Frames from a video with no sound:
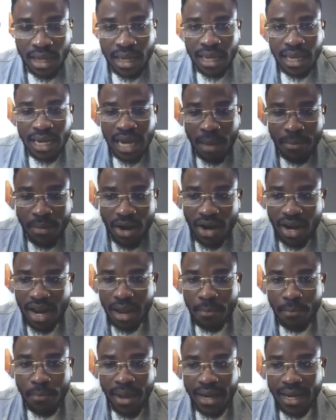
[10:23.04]
In
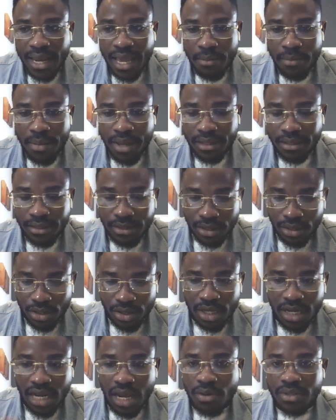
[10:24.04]
American Parliament,
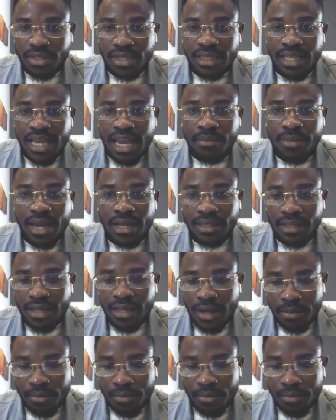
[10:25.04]
you know, the time that